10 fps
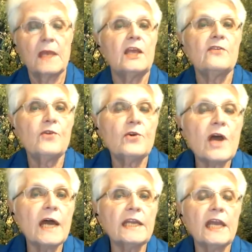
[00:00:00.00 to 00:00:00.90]
If you're
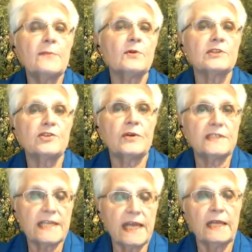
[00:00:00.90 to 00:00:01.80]
not able to
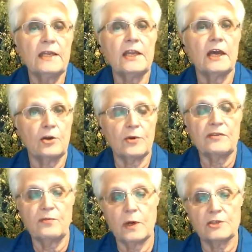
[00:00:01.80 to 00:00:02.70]
attend a
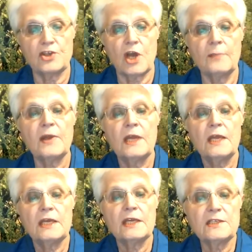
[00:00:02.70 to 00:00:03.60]
grief workshop,
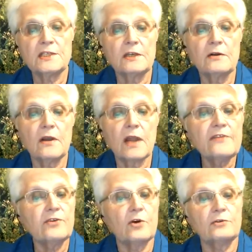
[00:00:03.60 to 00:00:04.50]
consider
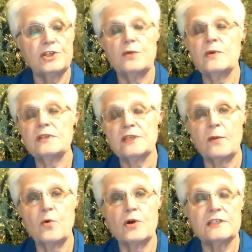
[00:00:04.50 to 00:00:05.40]
life coaching with
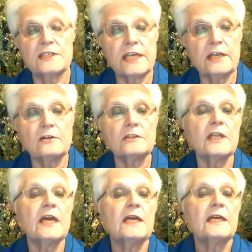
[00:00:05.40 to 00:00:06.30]
someone
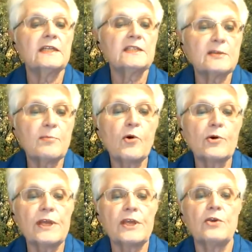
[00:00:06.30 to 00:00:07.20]
skilled in
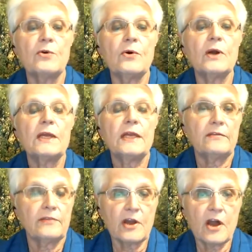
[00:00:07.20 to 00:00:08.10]
supporting you
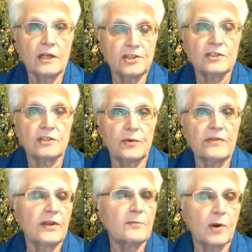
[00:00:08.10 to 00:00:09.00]
in the conscious
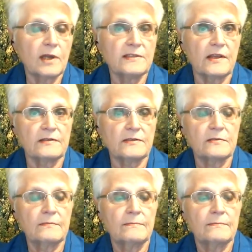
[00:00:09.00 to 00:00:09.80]
grieving process.